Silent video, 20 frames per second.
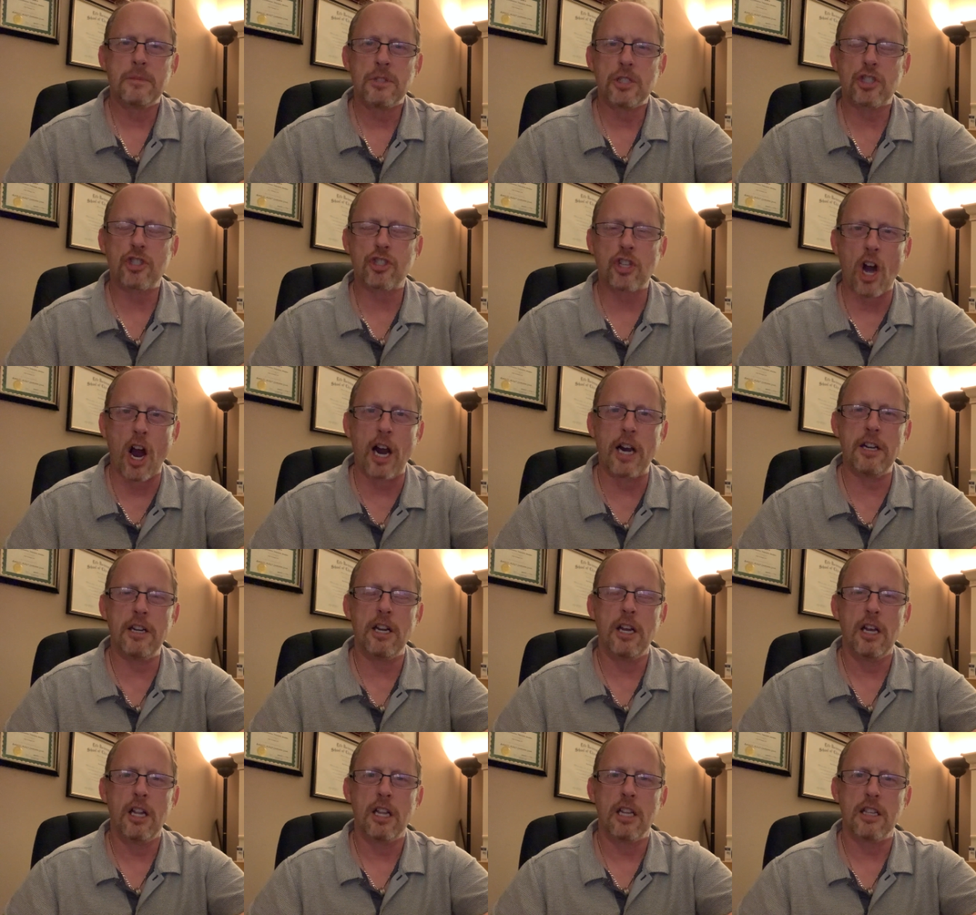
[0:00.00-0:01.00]
Start
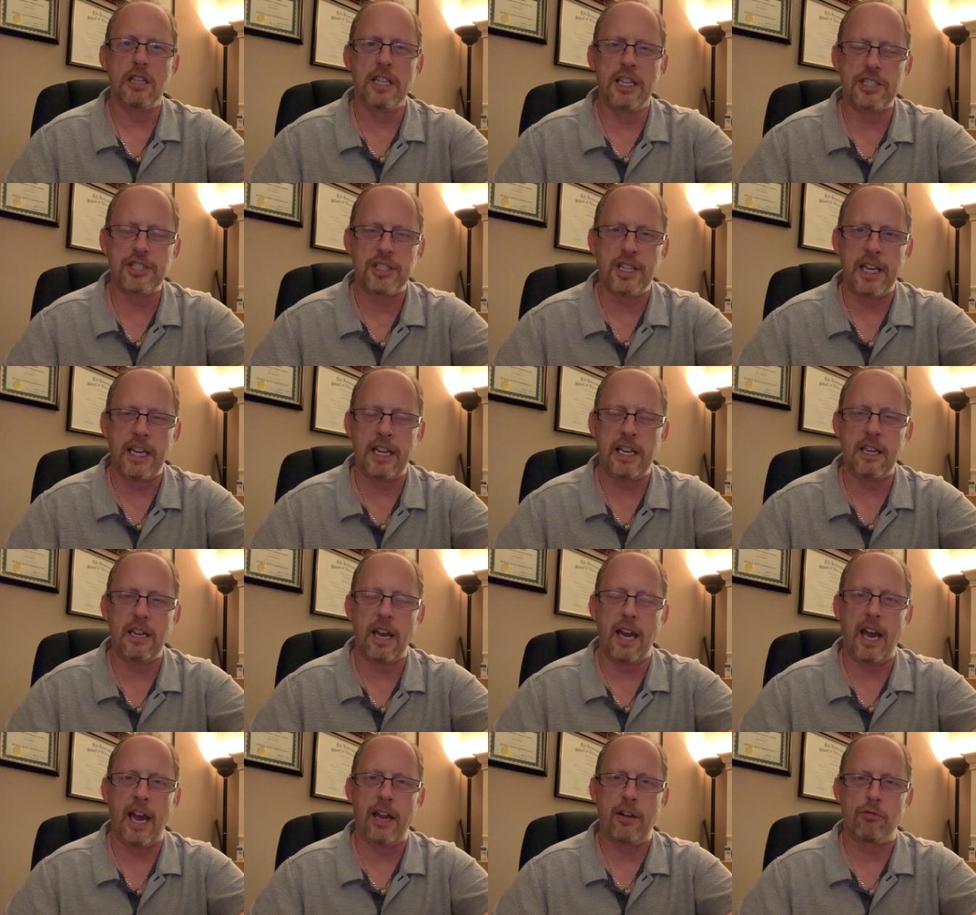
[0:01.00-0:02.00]

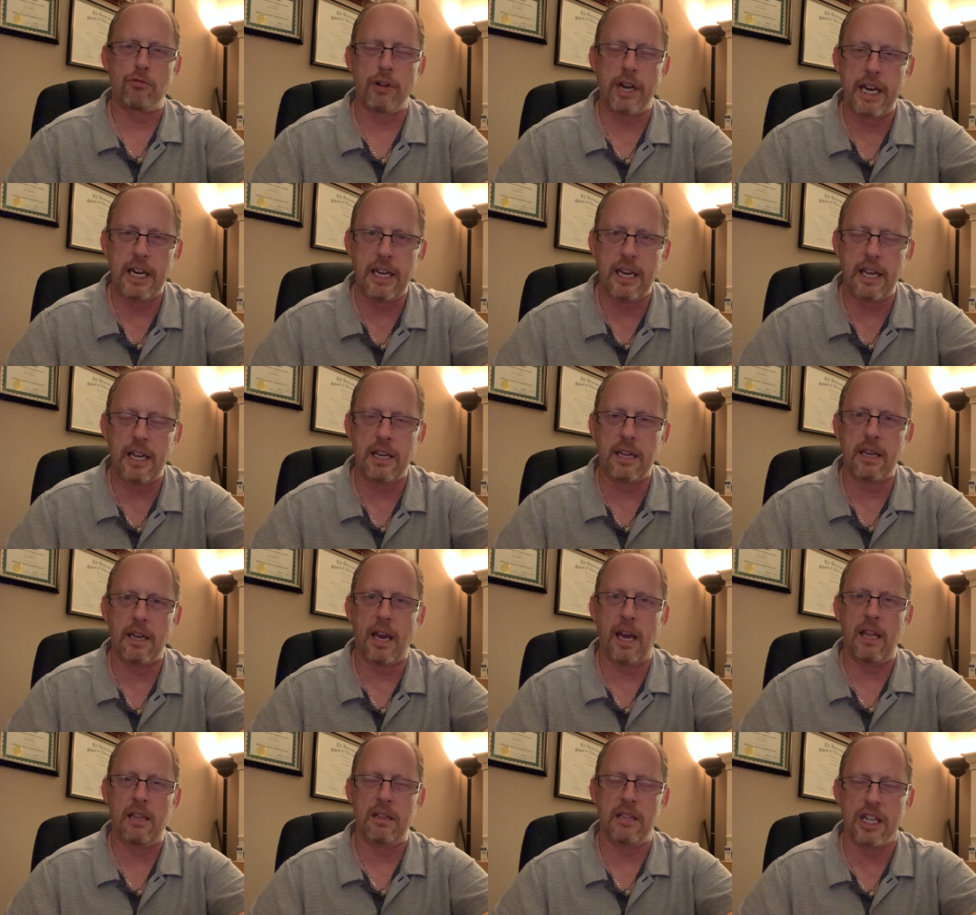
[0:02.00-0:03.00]
listening and
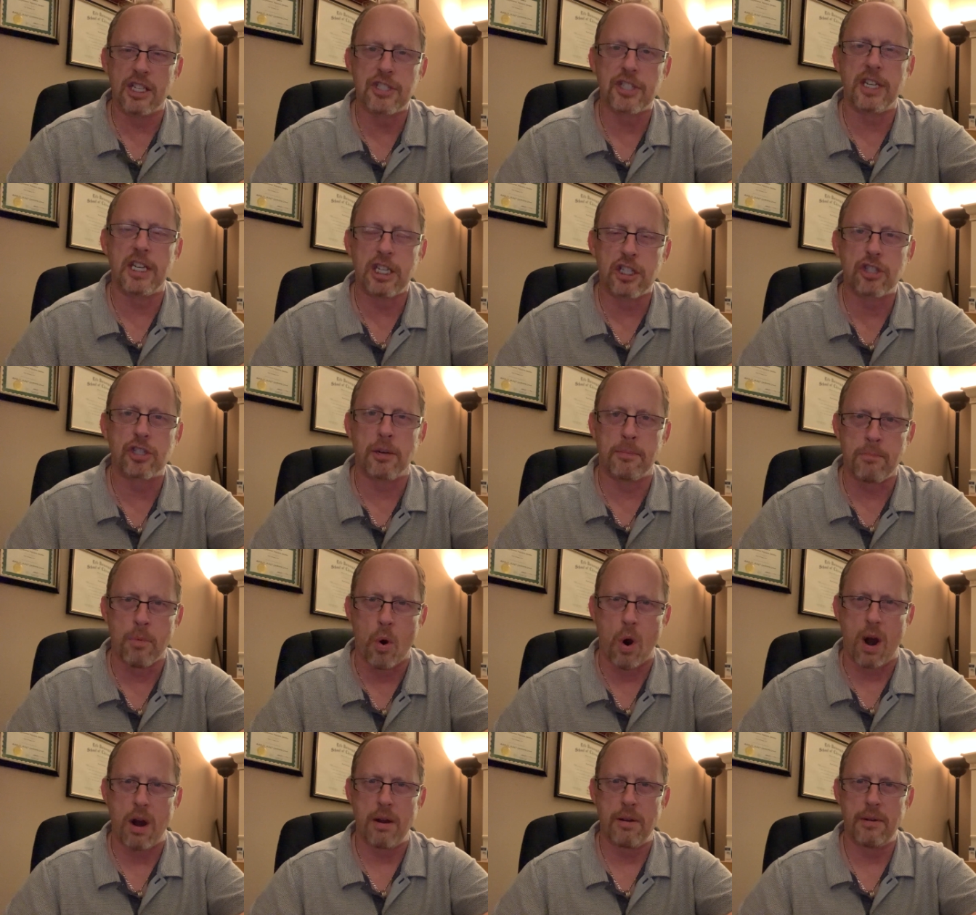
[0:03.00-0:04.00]
reading and listening some
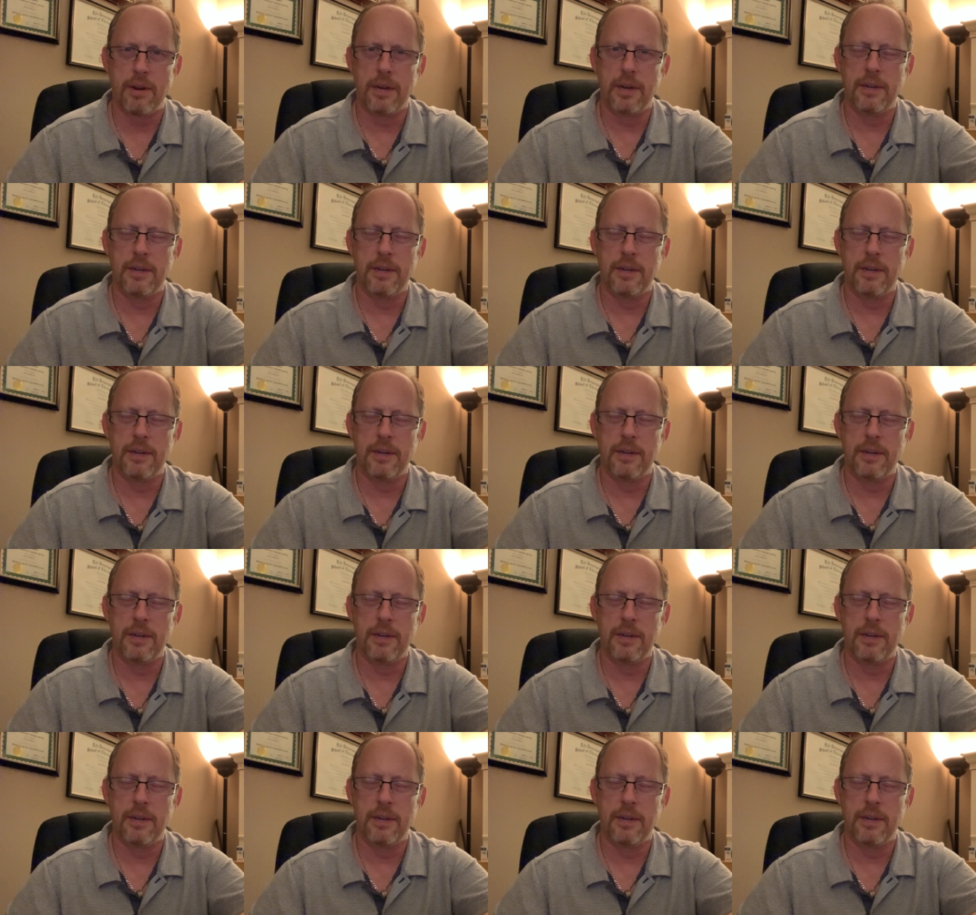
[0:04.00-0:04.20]
more.